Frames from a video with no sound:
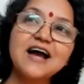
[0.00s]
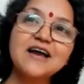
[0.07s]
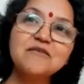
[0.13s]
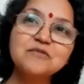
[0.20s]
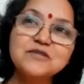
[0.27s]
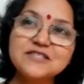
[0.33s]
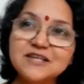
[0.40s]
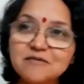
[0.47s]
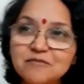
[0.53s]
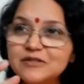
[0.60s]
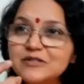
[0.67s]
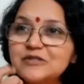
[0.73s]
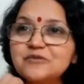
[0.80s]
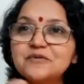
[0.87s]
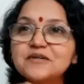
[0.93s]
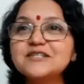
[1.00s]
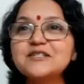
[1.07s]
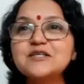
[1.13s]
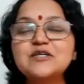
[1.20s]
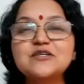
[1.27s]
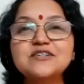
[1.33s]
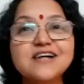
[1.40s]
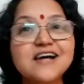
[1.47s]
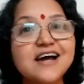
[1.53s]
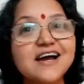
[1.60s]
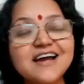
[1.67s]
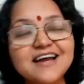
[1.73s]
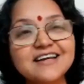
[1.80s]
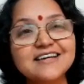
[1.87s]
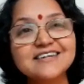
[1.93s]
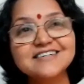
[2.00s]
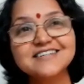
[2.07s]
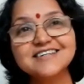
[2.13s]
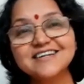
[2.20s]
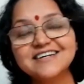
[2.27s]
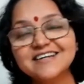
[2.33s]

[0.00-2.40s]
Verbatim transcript: I was able to extract